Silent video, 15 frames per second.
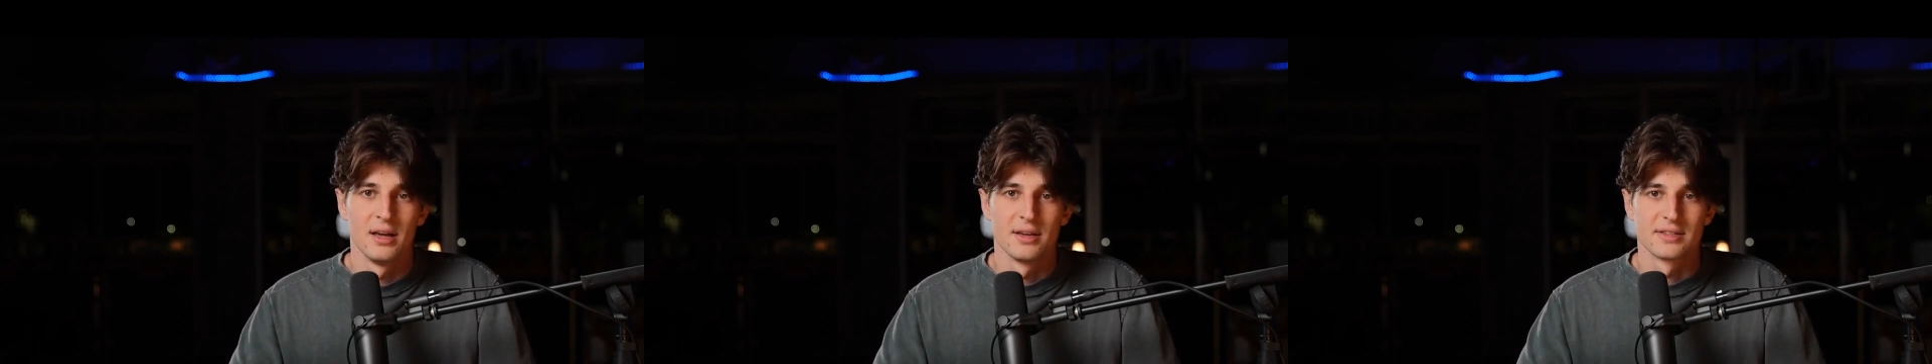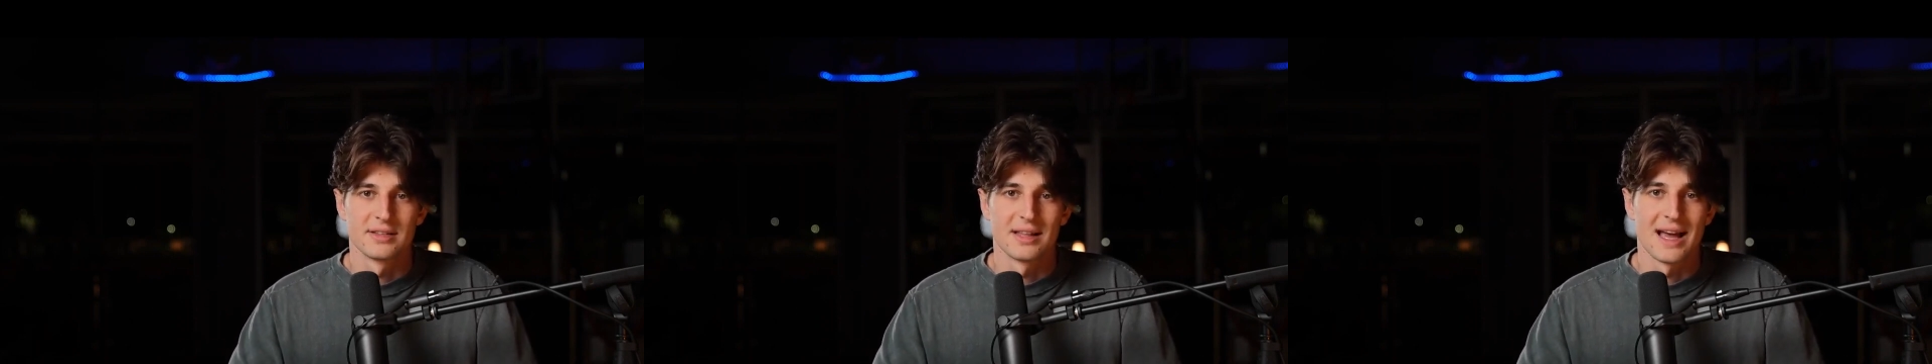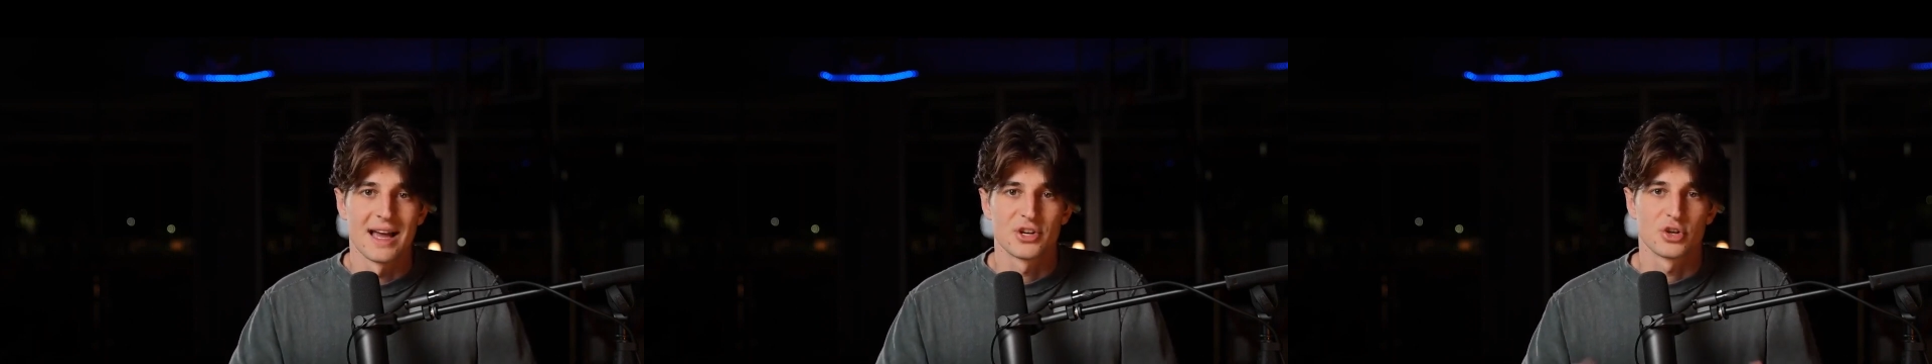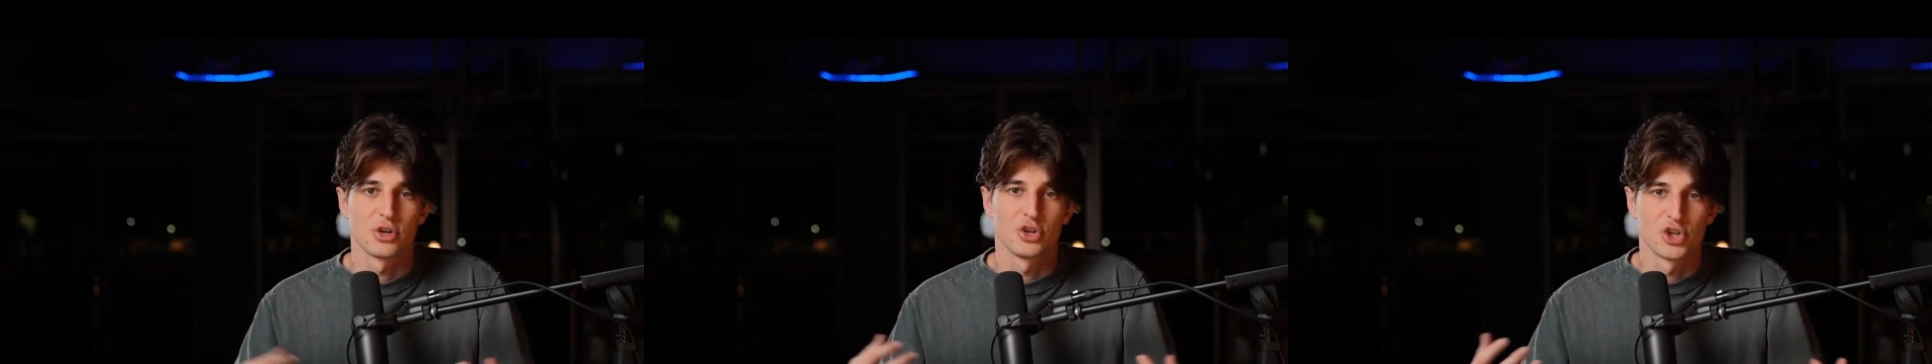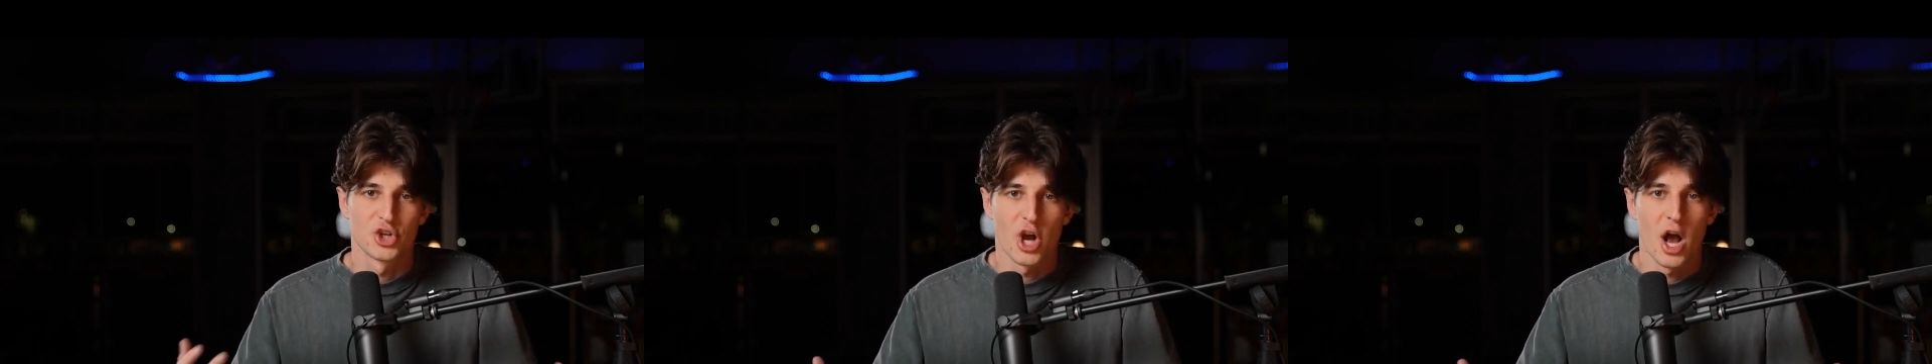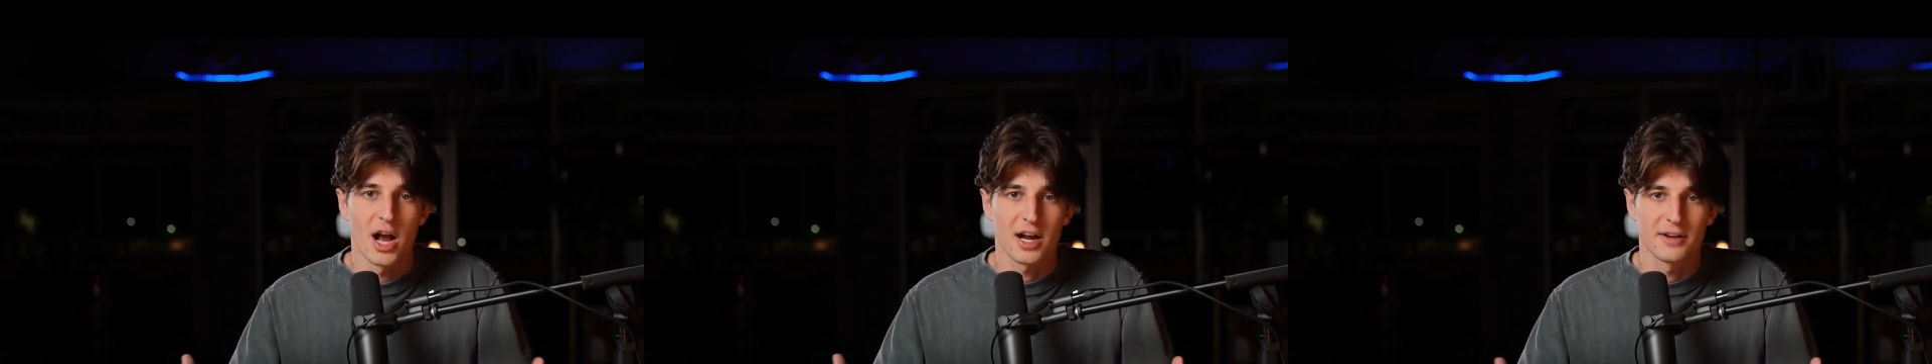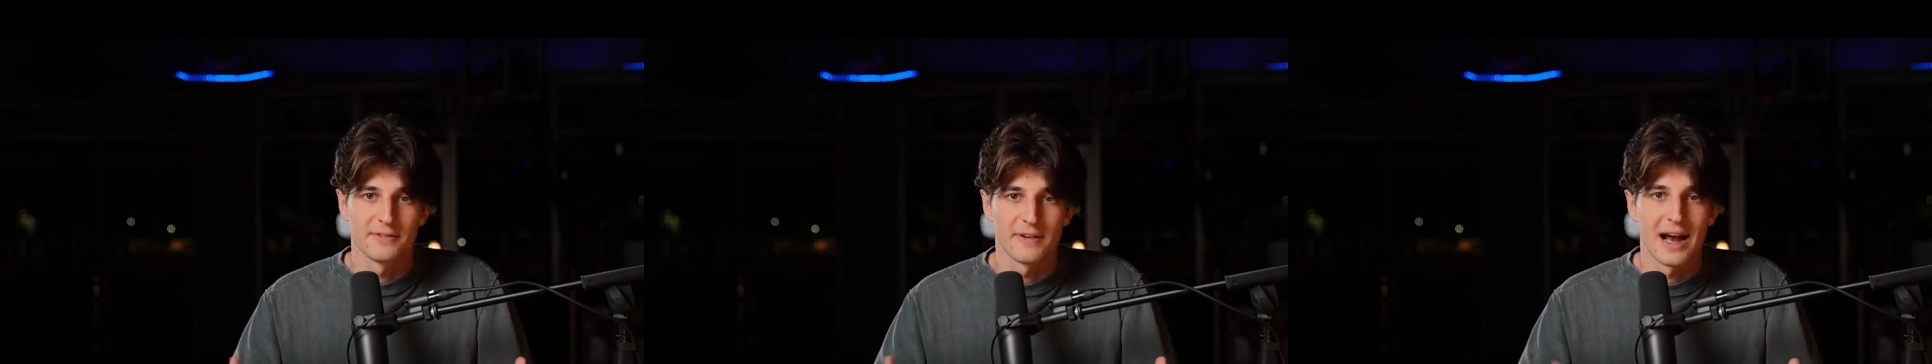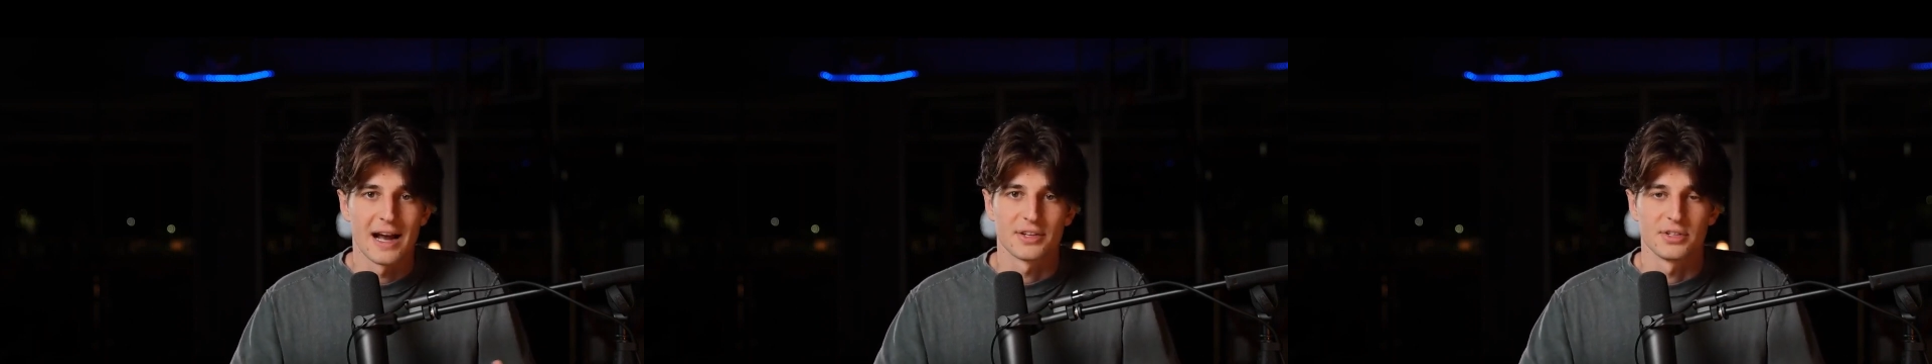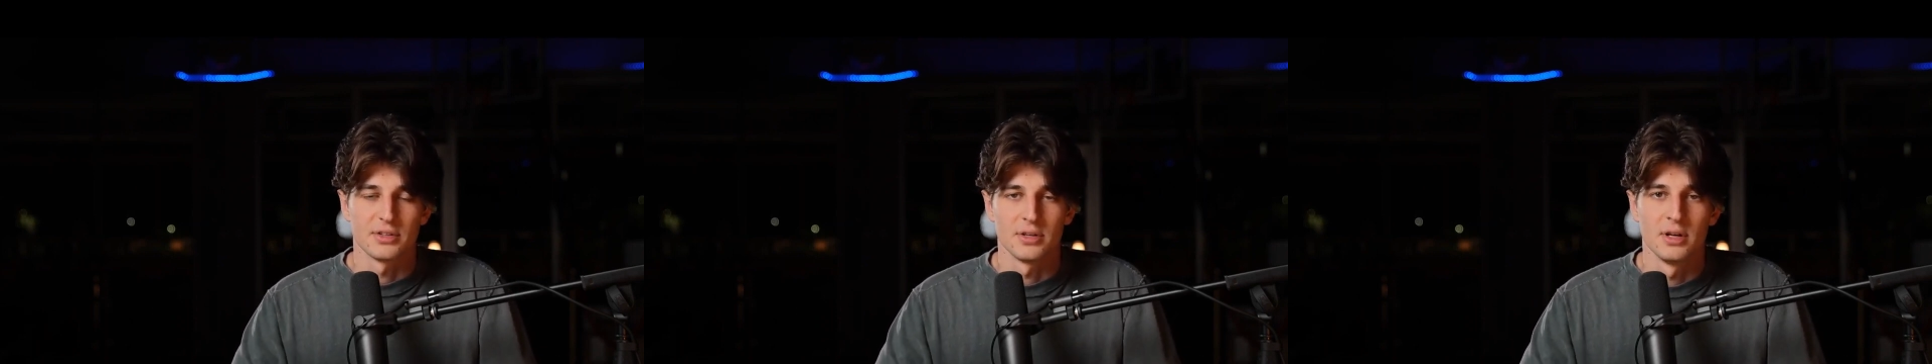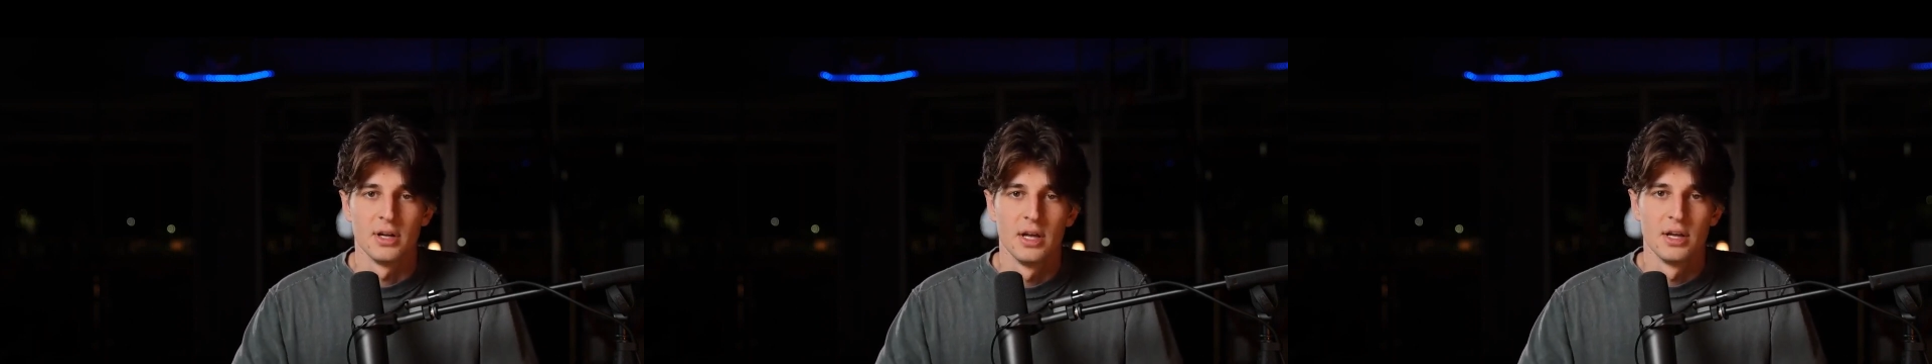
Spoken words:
/ shock factor.